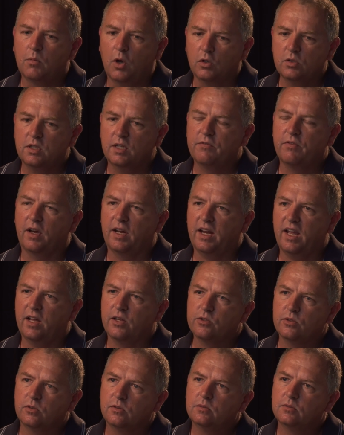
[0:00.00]
Mostly
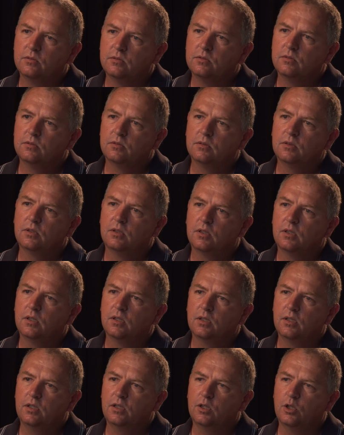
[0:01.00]
financial.
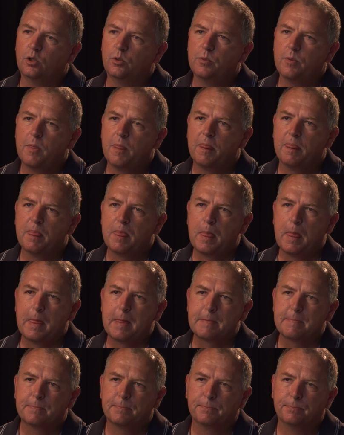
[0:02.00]
You know,
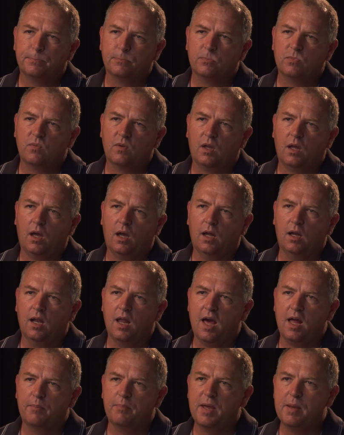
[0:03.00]
a
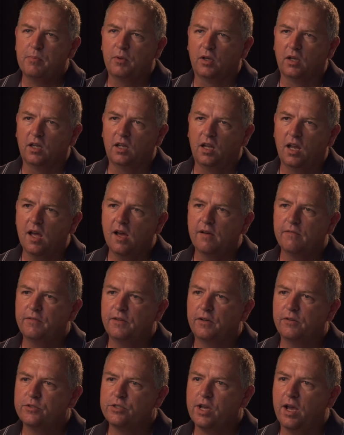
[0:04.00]
lot of people
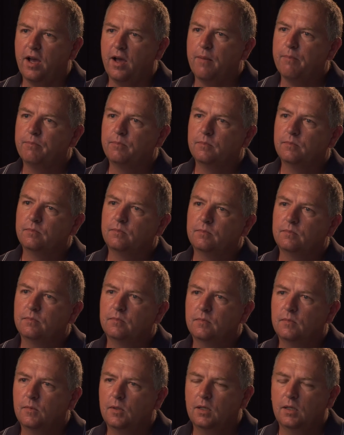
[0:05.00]
love their job.
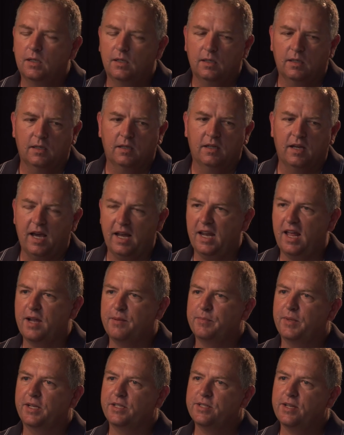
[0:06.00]
I
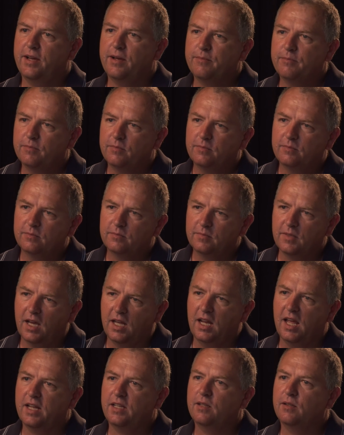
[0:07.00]
like my job.
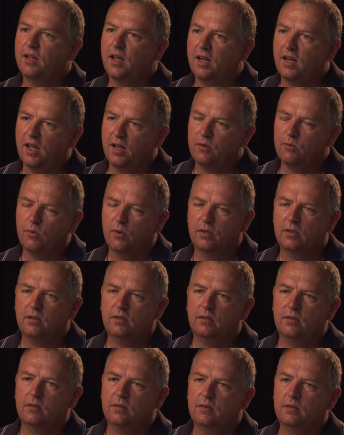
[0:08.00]
I liked what
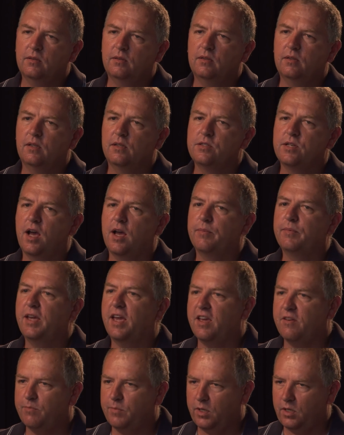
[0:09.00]
the
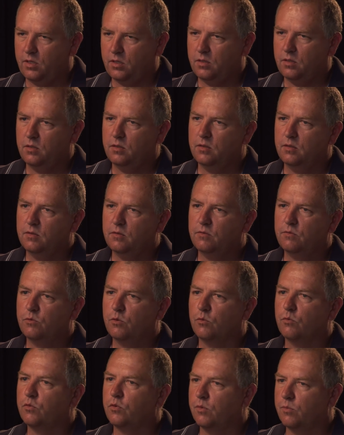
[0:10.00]
job gave me
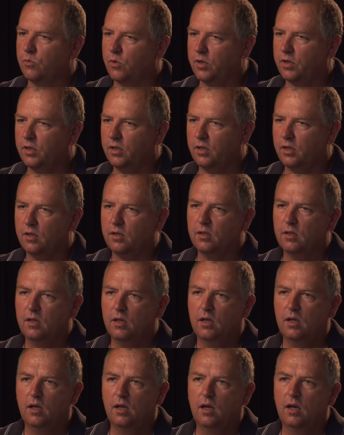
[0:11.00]
from working there.
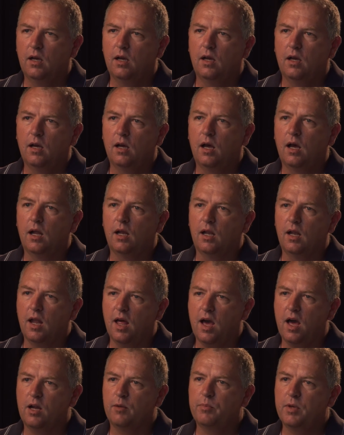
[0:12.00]
A
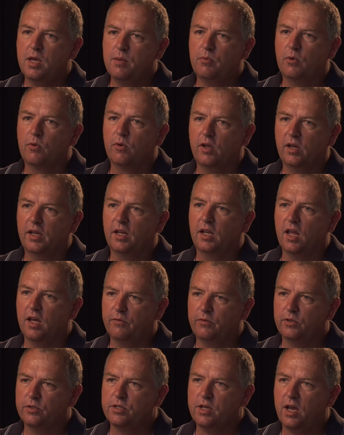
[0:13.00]
lot of people really
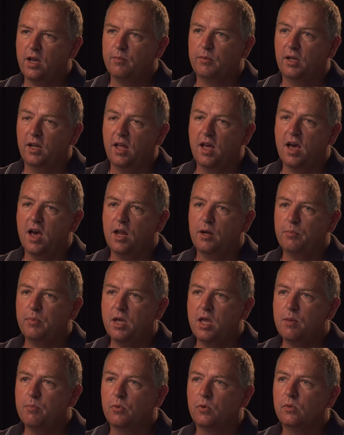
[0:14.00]
love their job. A lot
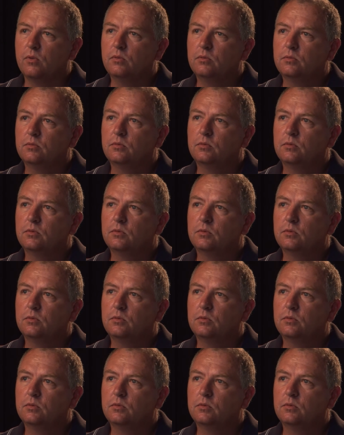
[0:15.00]
of people,